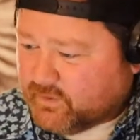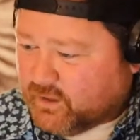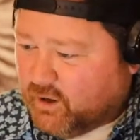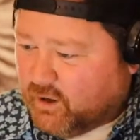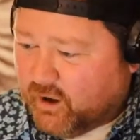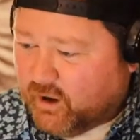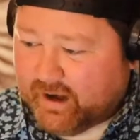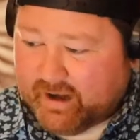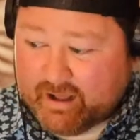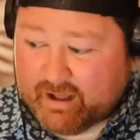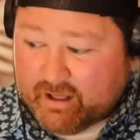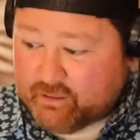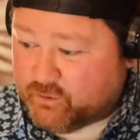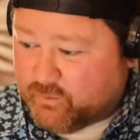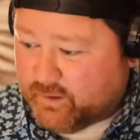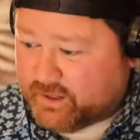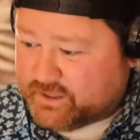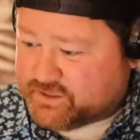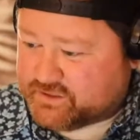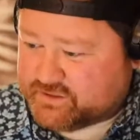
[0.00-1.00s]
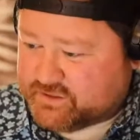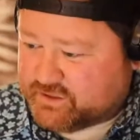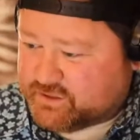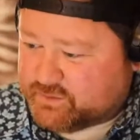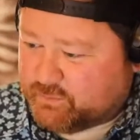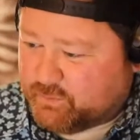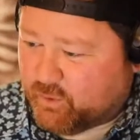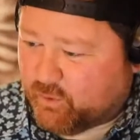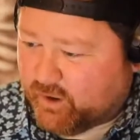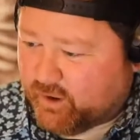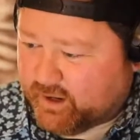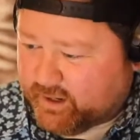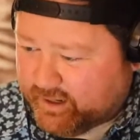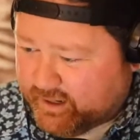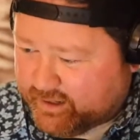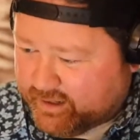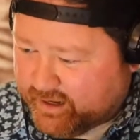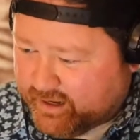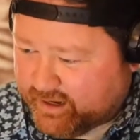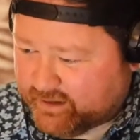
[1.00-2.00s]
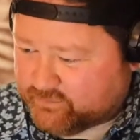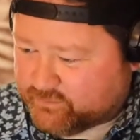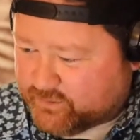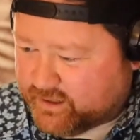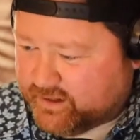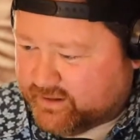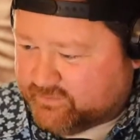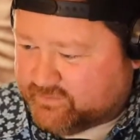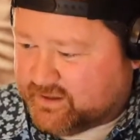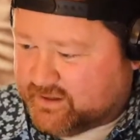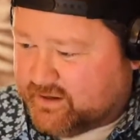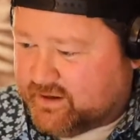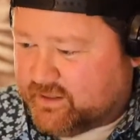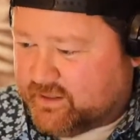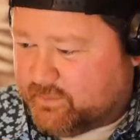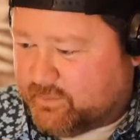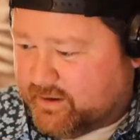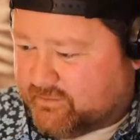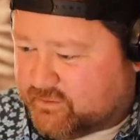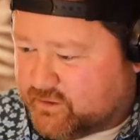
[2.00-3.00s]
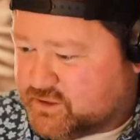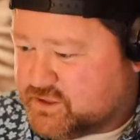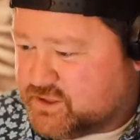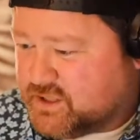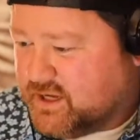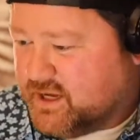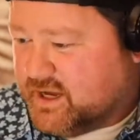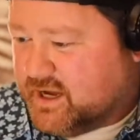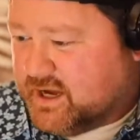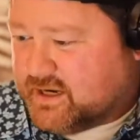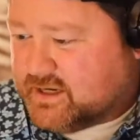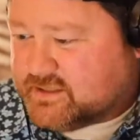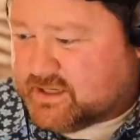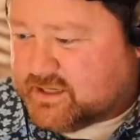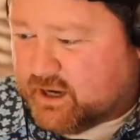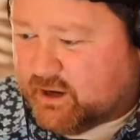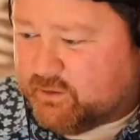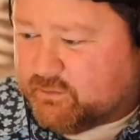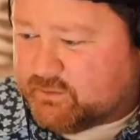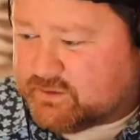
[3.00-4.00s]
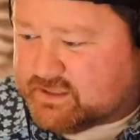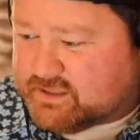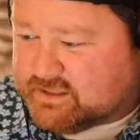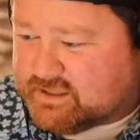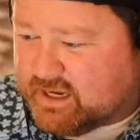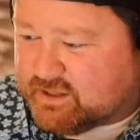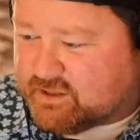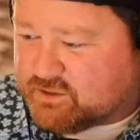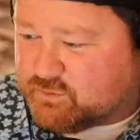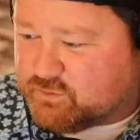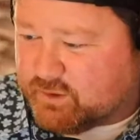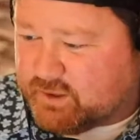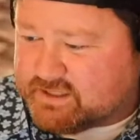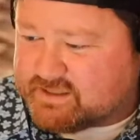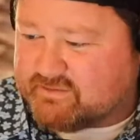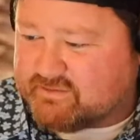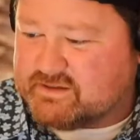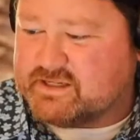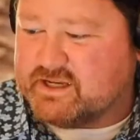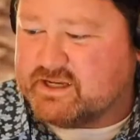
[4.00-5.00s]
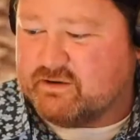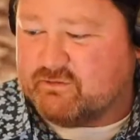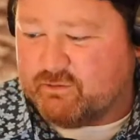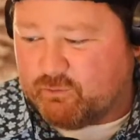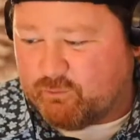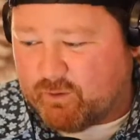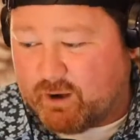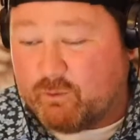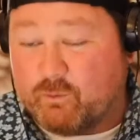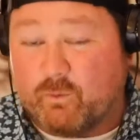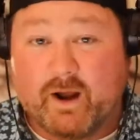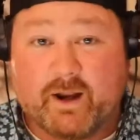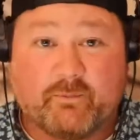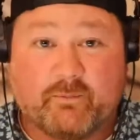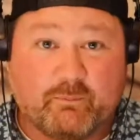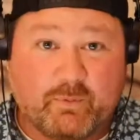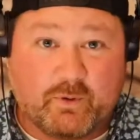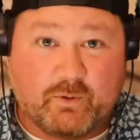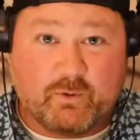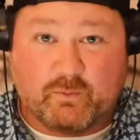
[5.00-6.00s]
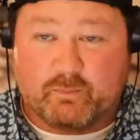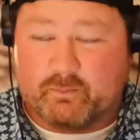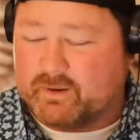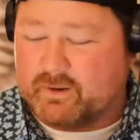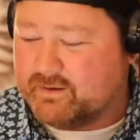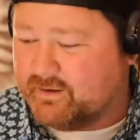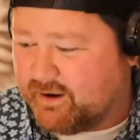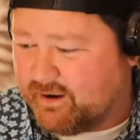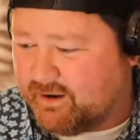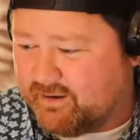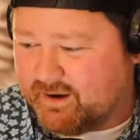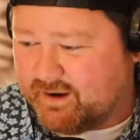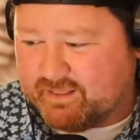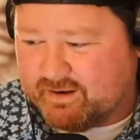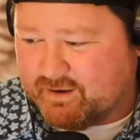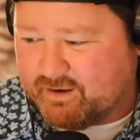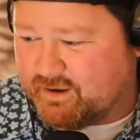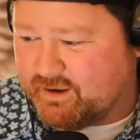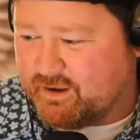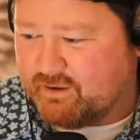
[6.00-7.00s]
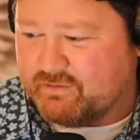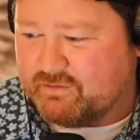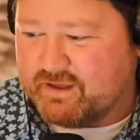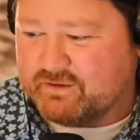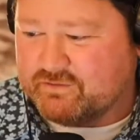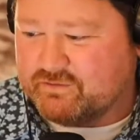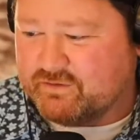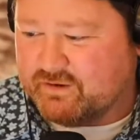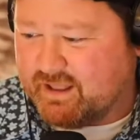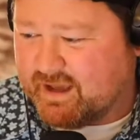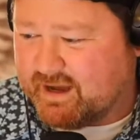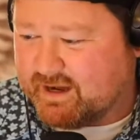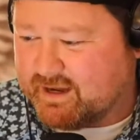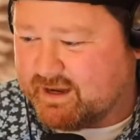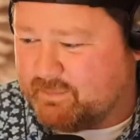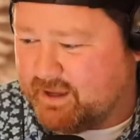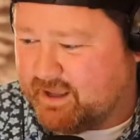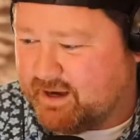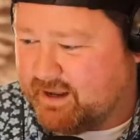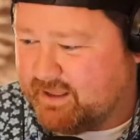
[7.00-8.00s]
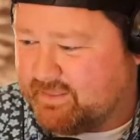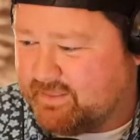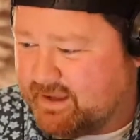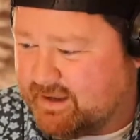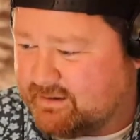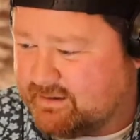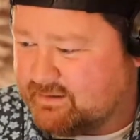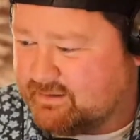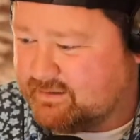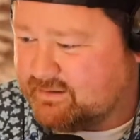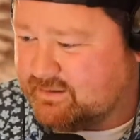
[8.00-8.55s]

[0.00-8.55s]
All right, now the questions are just pouring in, guys. We're going to have to get another beverage. Terry was in Dayton 2017 for red, white, and boom. All right, there you go. Thanks for locking me in on that.